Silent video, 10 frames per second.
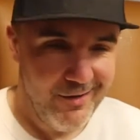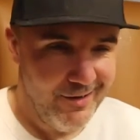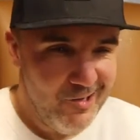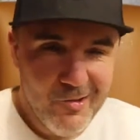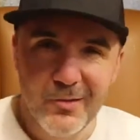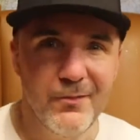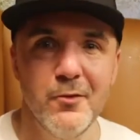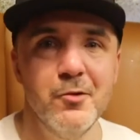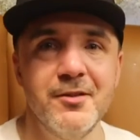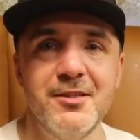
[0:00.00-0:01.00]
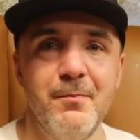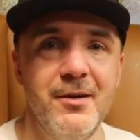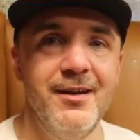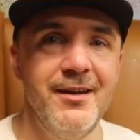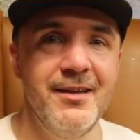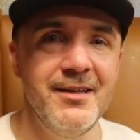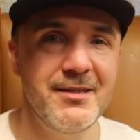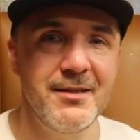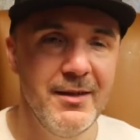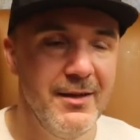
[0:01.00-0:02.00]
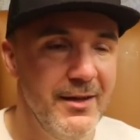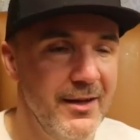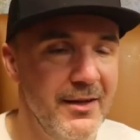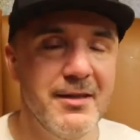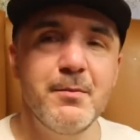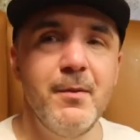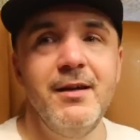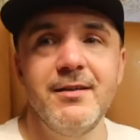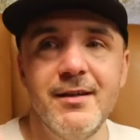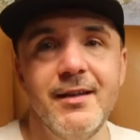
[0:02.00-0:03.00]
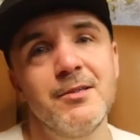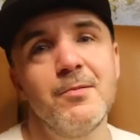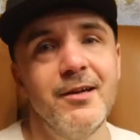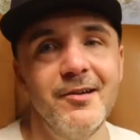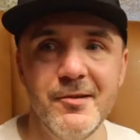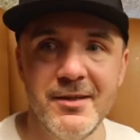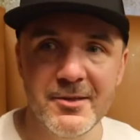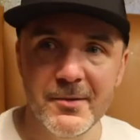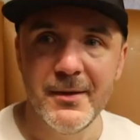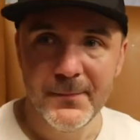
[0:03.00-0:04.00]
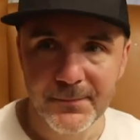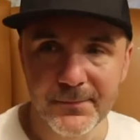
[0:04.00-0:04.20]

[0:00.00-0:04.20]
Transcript: I look forward to being in this space, and that's why I got into it.